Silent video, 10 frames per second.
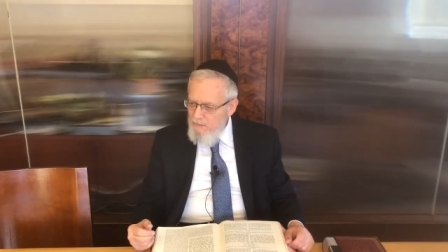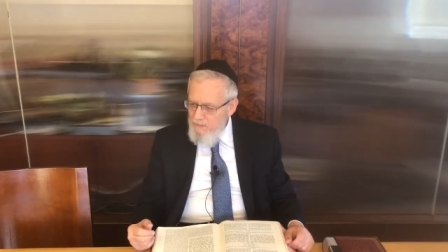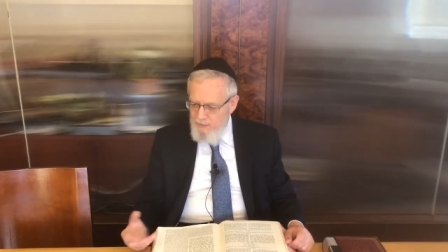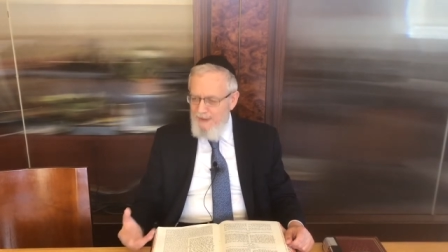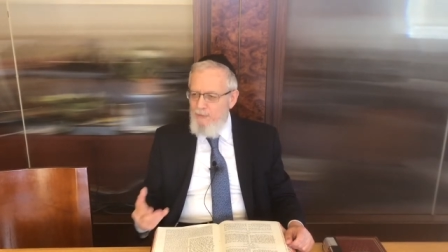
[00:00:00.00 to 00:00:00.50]

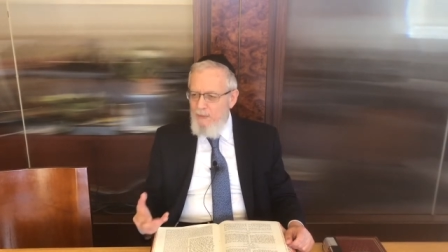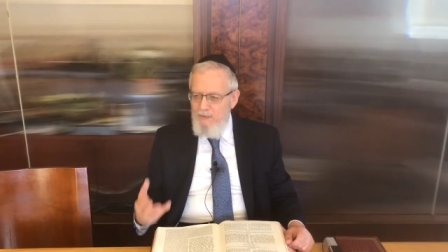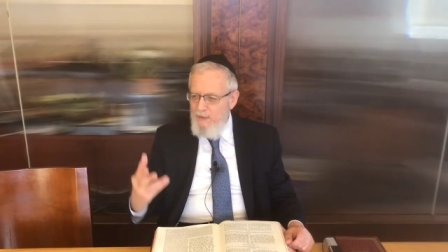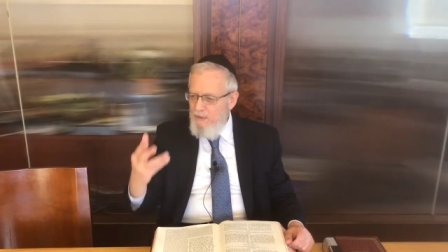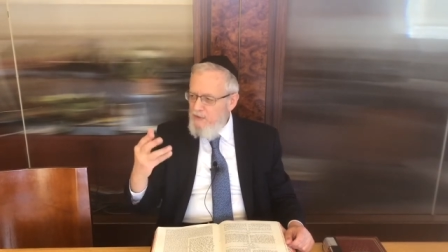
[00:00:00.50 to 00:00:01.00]
So Avram
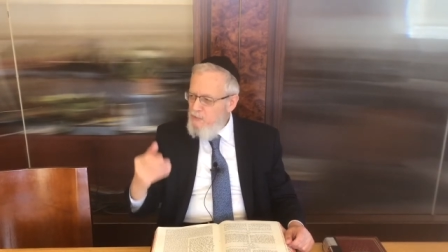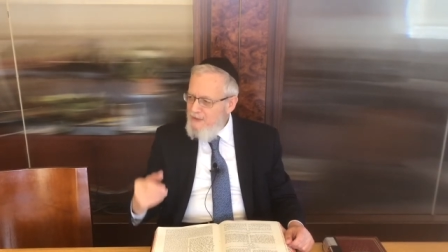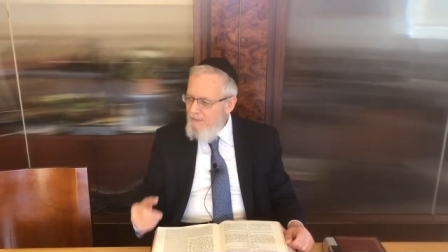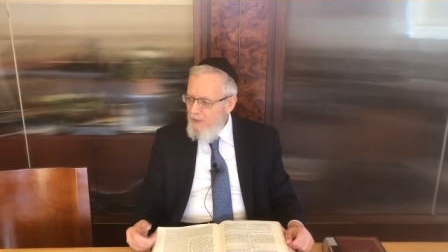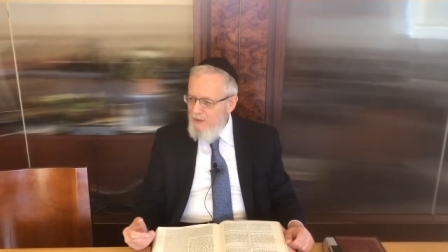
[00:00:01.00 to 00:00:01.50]
Avinu, this was
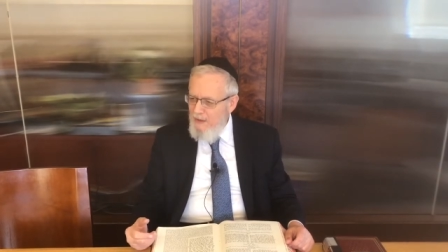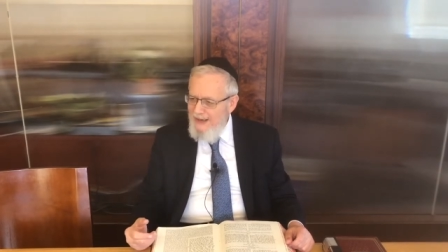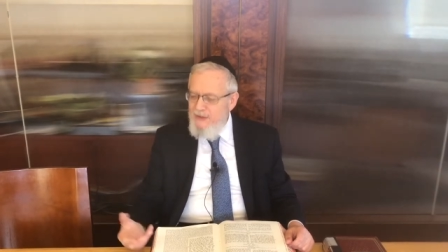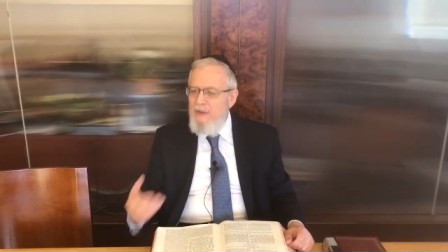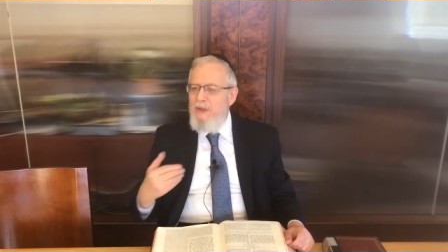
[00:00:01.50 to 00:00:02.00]
everything. It
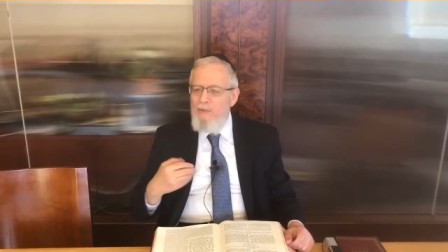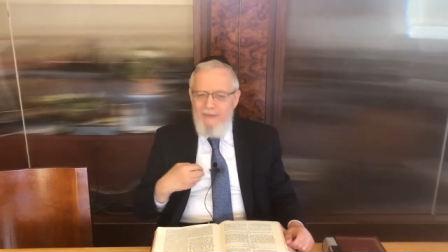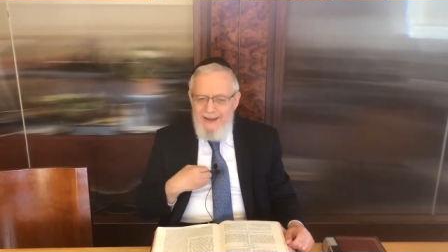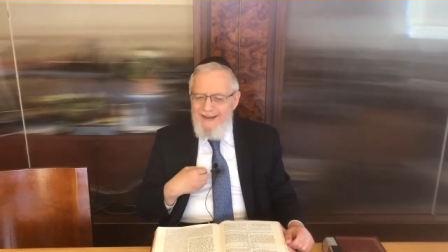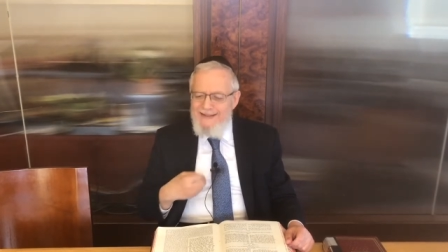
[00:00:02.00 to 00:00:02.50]
had nothing.
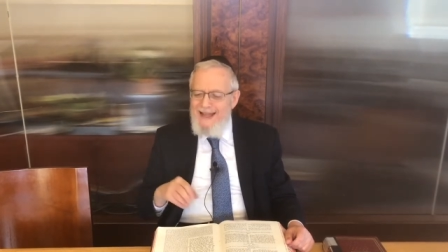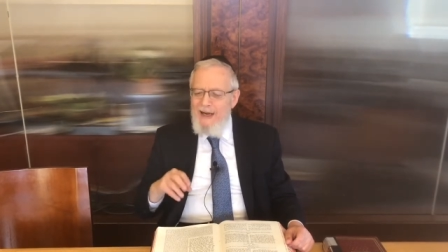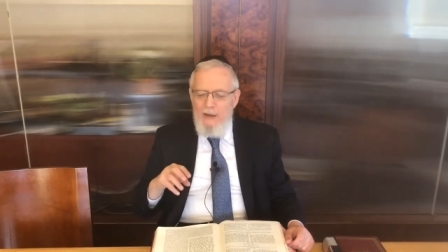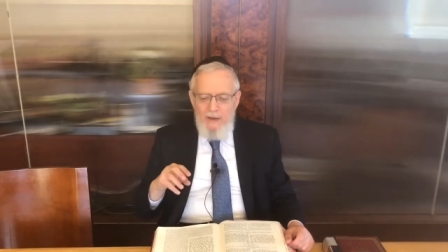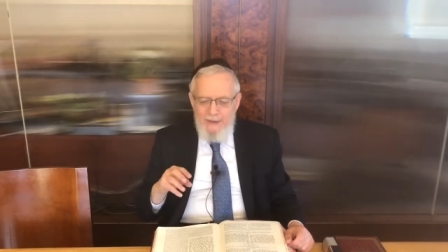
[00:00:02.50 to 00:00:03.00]
It's
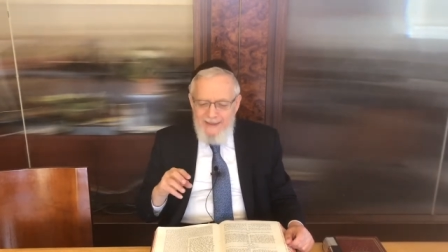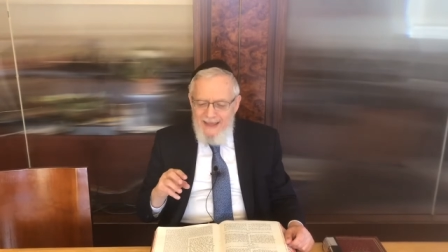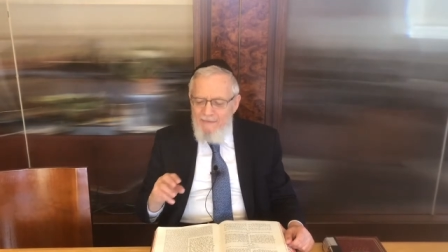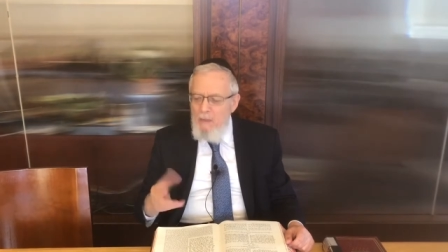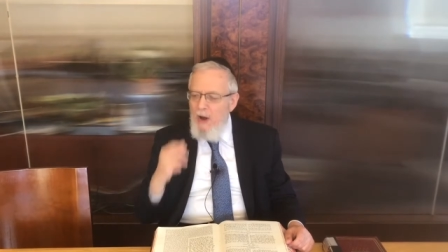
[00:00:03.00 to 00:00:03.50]
not to
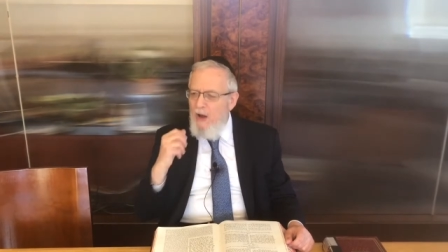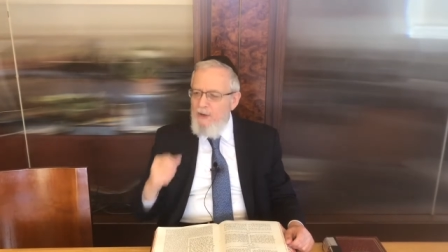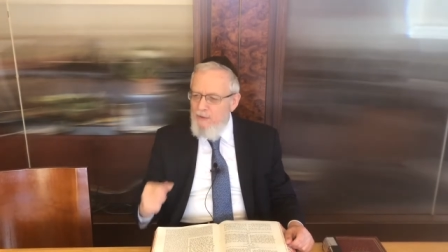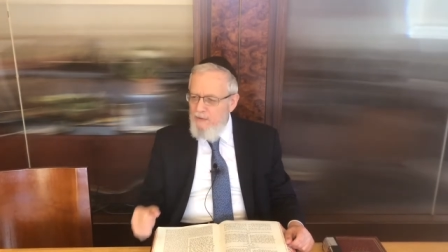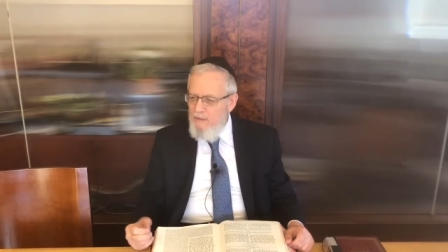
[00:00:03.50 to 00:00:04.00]
give him
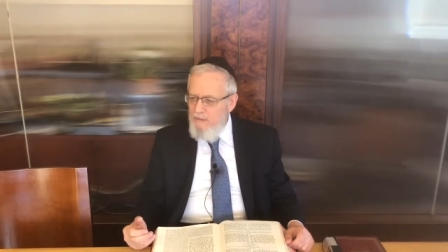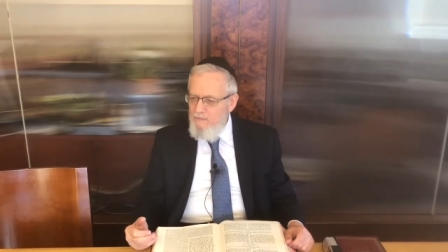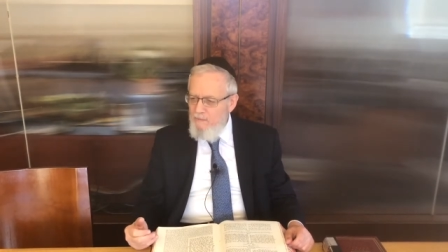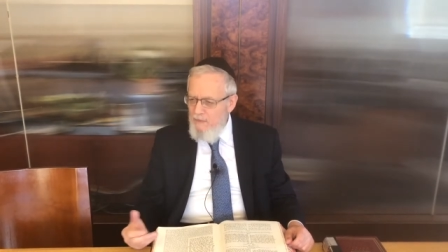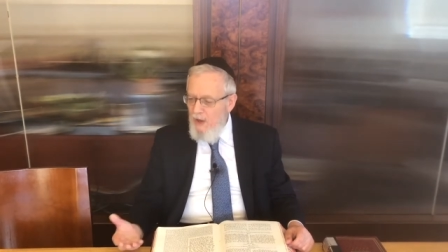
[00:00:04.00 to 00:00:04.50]
honor,
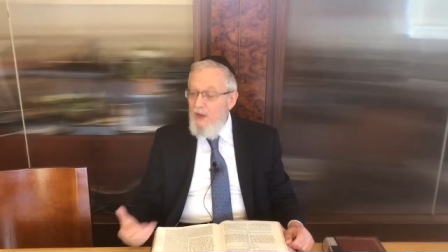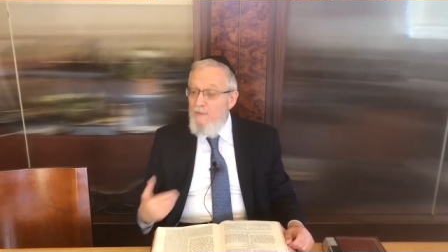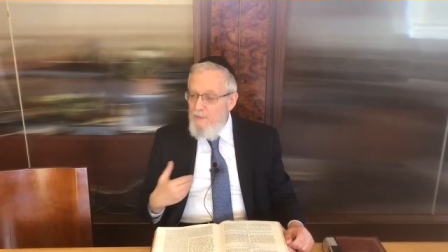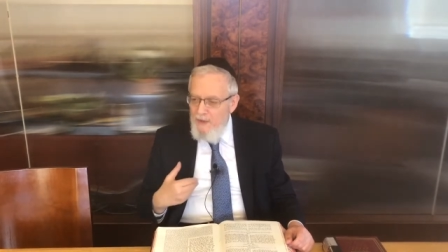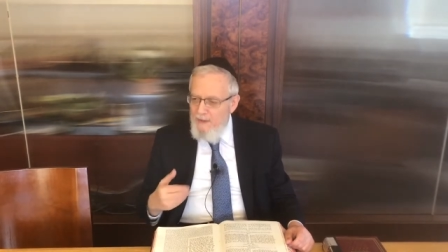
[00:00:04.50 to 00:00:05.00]
honor
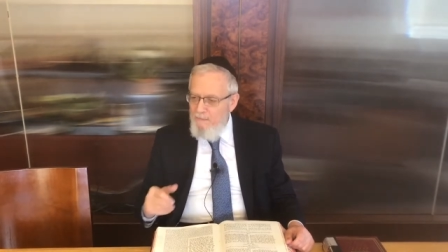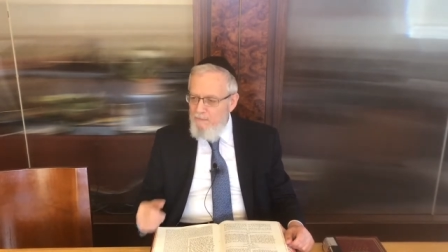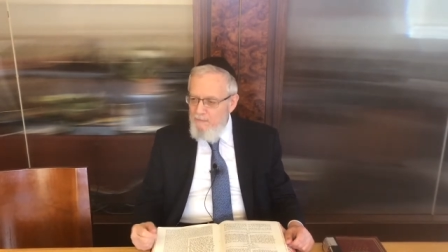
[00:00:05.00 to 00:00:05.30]
for him.